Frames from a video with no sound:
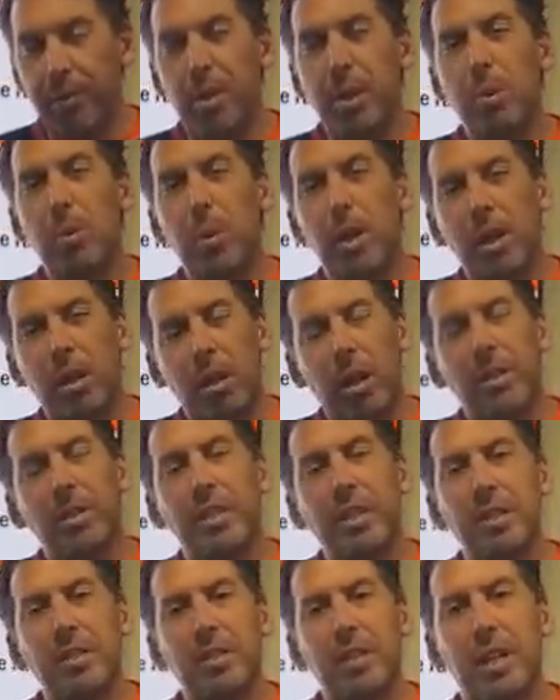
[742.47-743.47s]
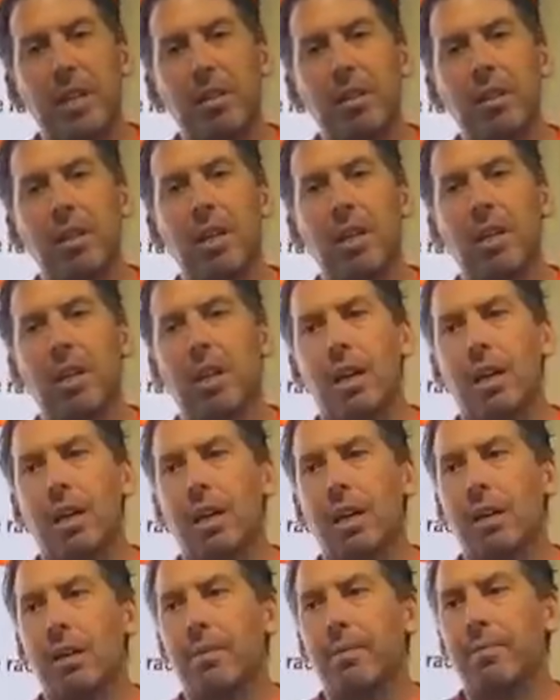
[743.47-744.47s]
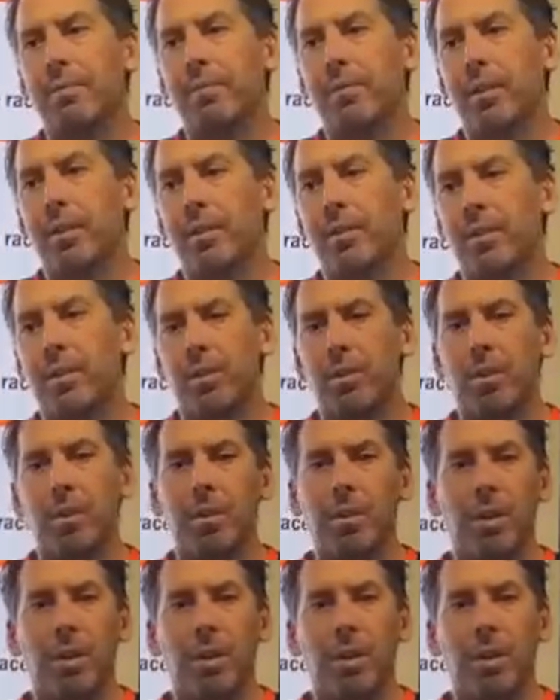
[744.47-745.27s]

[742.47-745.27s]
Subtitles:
freewheel on decel. So